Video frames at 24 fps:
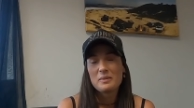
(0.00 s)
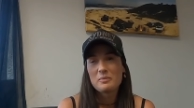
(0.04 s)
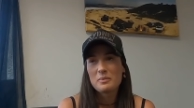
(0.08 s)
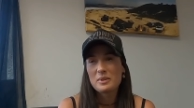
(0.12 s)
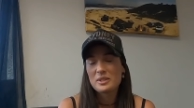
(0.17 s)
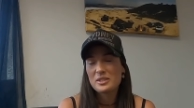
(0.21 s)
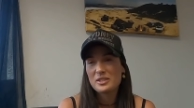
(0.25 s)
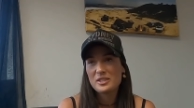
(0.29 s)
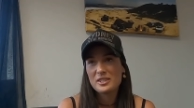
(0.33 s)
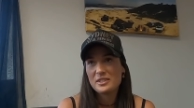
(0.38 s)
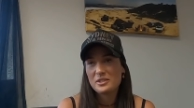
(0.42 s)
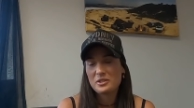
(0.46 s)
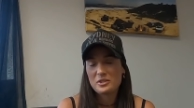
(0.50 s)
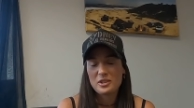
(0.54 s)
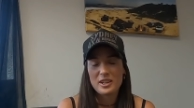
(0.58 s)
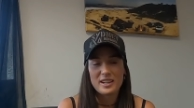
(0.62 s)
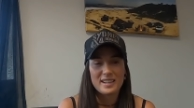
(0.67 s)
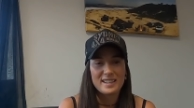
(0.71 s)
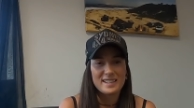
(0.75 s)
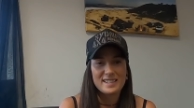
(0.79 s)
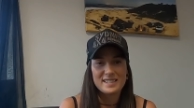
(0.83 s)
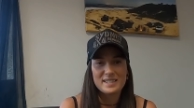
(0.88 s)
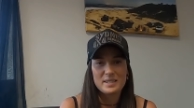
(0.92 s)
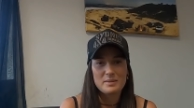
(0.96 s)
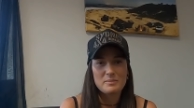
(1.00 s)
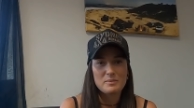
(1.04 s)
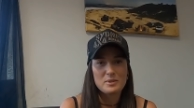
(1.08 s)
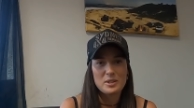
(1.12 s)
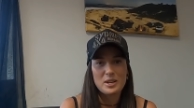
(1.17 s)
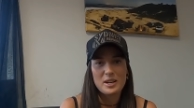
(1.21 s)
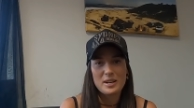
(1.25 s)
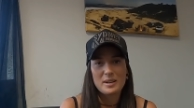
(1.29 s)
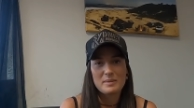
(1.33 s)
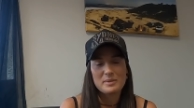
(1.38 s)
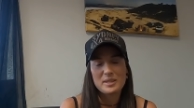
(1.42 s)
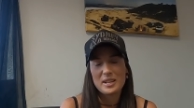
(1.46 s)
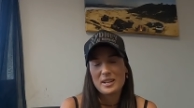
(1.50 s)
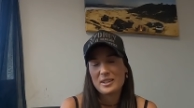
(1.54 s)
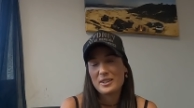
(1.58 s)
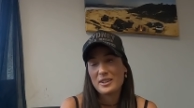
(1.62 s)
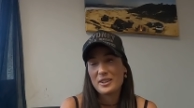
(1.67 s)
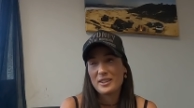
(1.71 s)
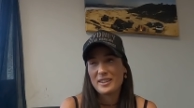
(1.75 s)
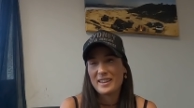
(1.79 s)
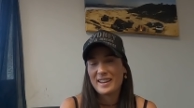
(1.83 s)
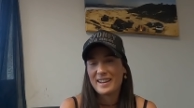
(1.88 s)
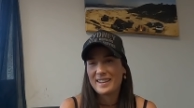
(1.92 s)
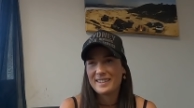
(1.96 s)
which is tracking sometimes. I
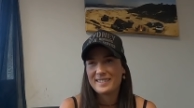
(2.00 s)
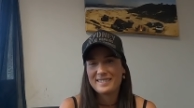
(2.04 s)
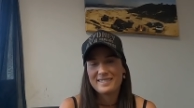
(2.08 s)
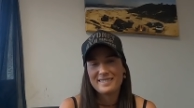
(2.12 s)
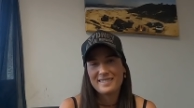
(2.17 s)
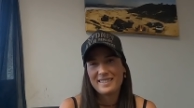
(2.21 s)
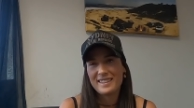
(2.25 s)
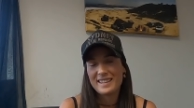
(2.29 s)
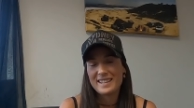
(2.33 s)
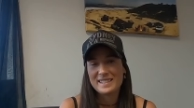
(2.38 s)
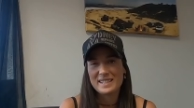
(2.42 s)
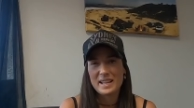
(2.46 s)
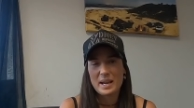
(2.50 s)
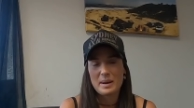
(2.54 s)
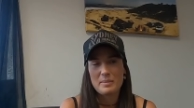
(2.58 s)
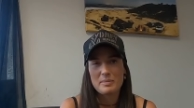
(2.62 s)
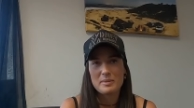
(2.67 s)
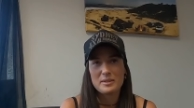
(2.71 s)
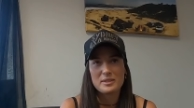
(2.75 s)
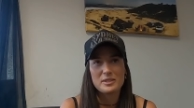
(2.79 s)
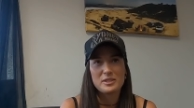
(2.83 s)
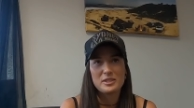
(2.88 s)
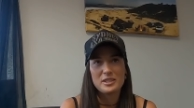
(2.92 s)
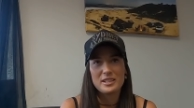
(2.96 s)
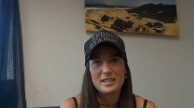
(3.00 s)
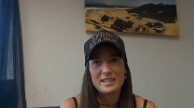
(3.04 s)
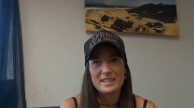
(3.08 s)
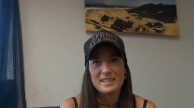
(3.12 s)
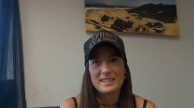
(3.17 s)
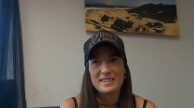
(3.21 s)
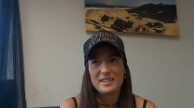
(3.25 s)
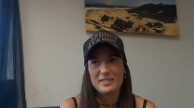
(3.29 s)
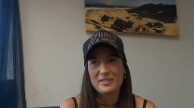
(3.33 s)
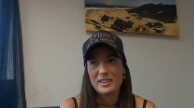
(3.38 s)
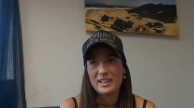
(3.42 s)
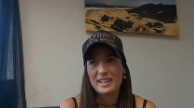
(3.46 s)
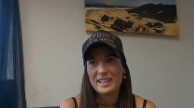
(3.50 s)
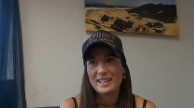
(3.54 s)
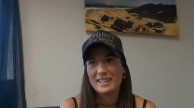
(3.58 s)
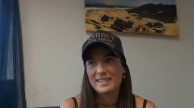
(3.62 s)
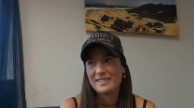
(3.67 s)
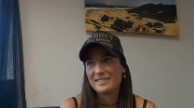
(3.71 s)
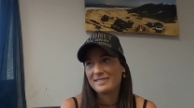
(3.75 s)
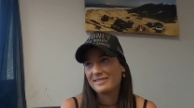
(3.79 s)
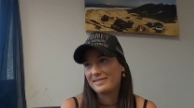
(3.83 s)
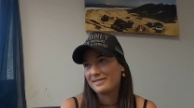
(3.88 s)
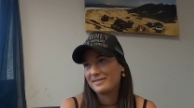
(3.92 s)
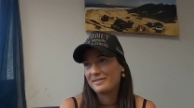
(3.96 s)
know that things happen, shit hit the
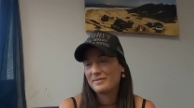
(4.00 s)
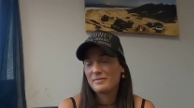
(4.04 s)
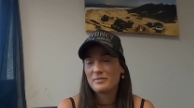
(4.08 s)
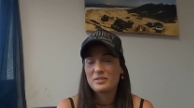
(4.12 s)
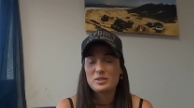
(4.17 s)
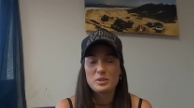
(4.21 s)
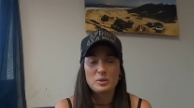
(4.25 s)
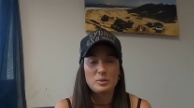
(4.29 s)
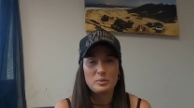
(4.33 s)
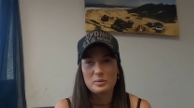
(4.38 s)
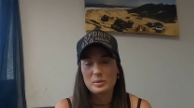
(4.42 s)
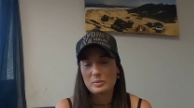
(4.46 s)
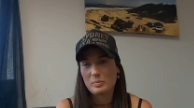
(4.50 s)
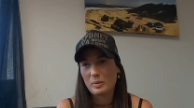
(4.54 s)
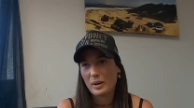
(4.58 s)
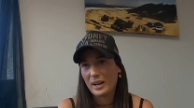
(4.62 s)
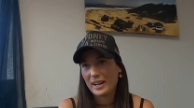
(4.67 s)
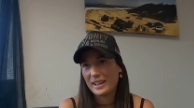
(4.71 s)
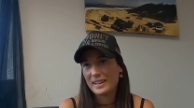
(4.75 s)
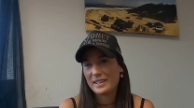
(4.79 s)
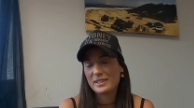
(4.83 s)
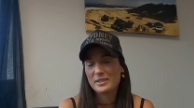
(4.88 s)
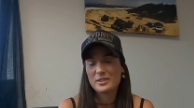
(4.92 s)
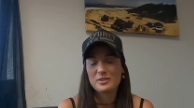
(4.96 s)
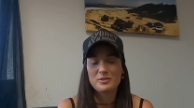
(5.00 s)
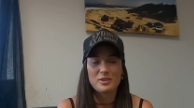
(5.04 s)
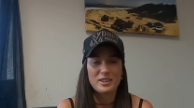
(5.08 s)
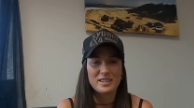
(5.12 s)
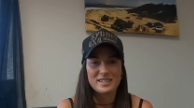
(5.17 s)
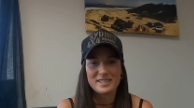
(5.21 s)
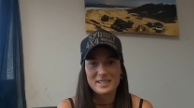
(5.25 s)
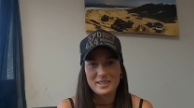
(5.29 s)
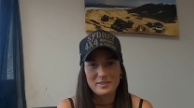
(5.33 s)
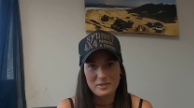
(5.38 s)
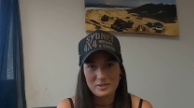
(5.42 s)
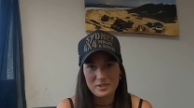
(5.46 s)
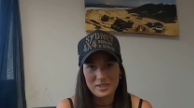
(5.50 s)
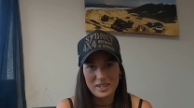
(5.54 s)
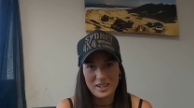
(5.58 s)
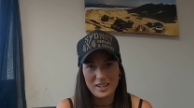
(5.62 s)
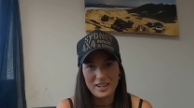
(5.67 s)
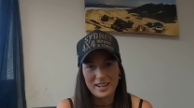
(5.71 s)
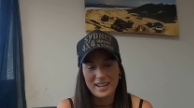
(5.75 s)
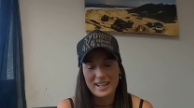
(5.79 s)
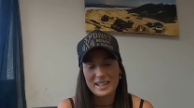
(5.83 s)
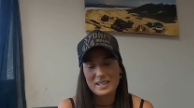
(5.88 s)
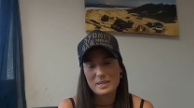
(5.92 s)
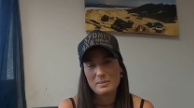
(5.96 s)
fan, tools break, stress levels are
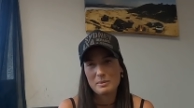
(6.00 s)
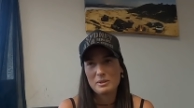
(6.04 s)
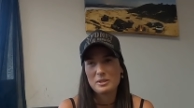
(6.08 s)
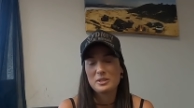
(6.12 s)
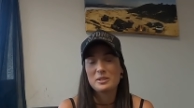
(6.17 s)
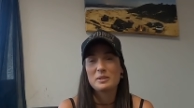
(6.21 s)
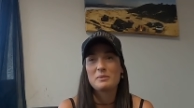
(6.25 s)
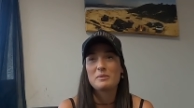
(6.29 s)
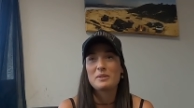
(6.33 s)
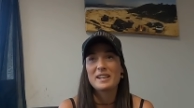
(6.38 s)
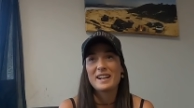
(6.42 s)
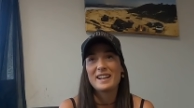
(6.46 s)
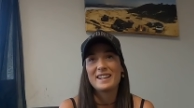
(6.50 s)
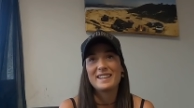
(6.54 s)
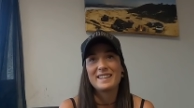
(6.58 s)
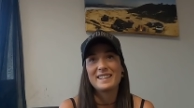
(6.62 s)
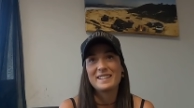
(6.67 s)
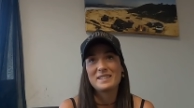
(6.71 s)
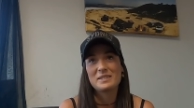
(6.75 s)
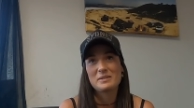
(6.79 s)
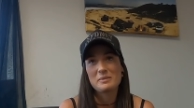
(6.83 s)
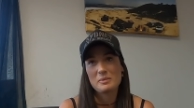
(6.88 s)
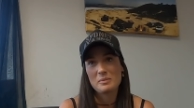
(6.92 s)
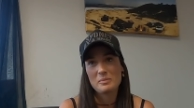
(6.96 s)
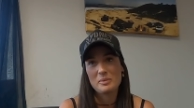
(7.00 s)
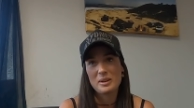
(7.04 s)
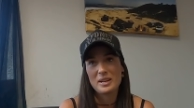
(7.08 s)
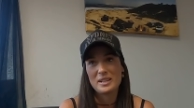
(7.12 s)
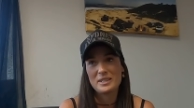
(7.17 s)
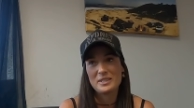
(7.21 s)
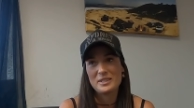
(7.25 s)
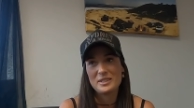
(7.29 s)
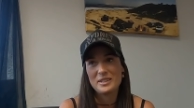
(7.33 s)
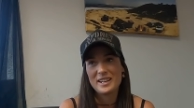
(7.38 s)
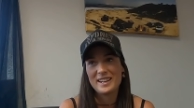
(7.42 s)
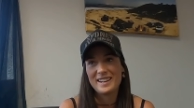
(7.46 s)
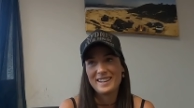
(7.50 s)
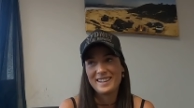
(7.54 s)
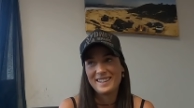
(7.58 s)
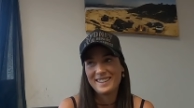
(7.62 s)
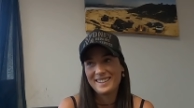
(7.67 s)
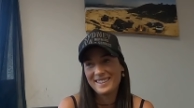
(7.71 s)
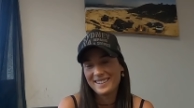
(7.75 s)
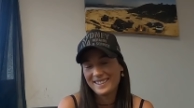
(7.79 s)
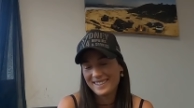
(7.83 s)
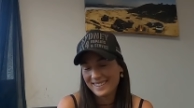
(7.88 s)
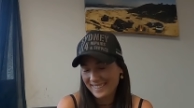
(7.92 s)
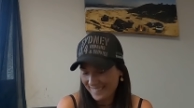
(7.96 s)
high, especially when cutting into a brand new car.